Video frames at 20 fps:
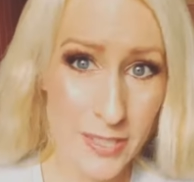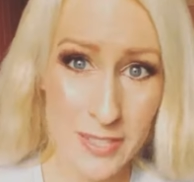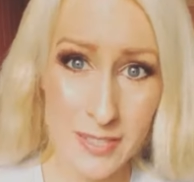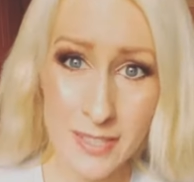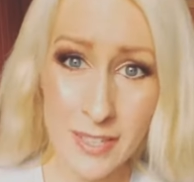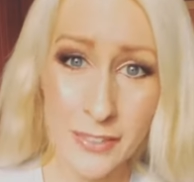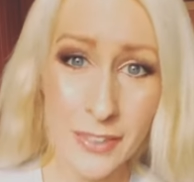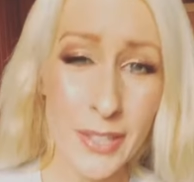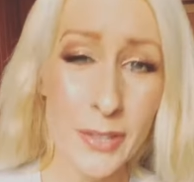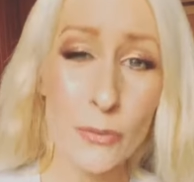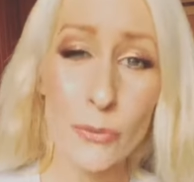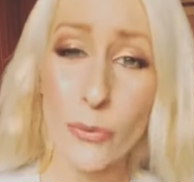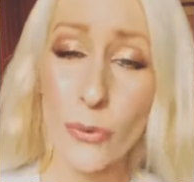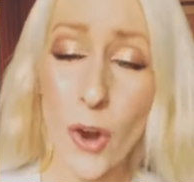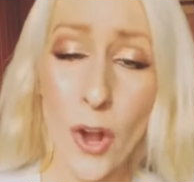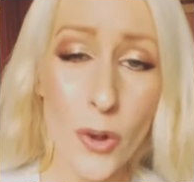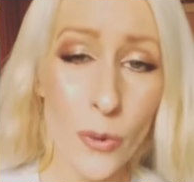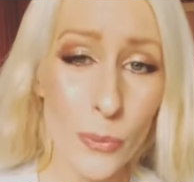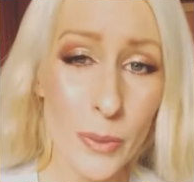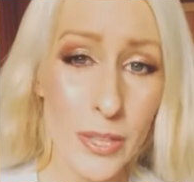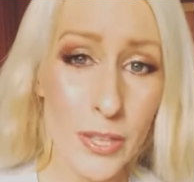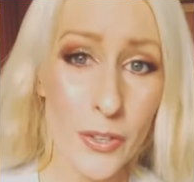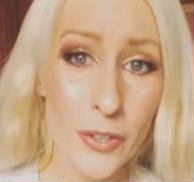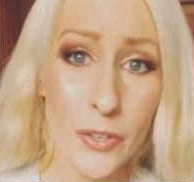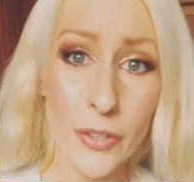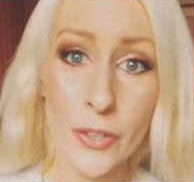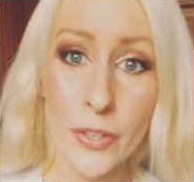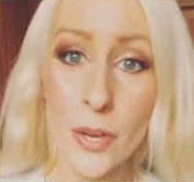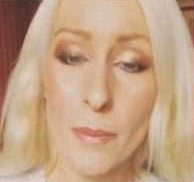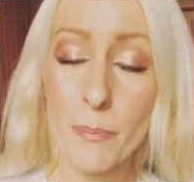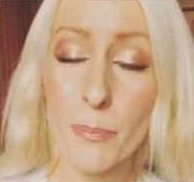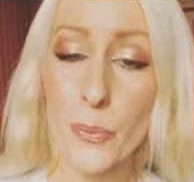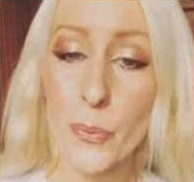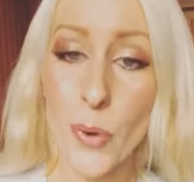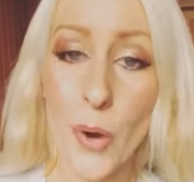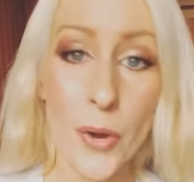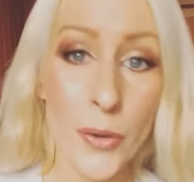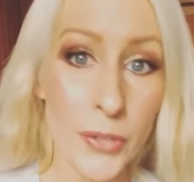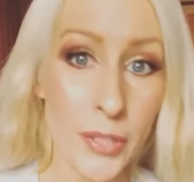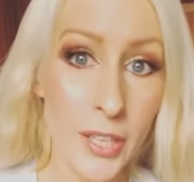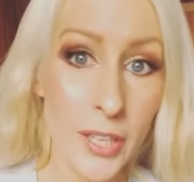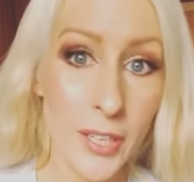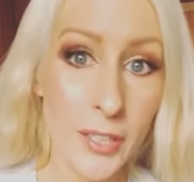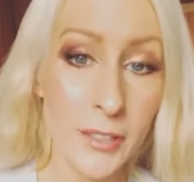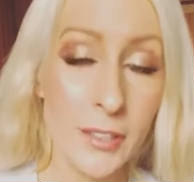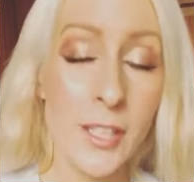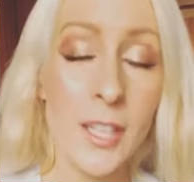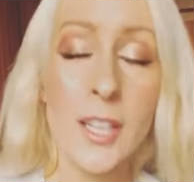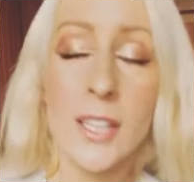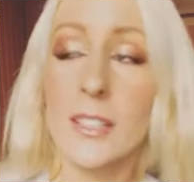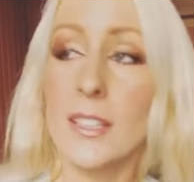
There's nothing wrong with you. You're not broken.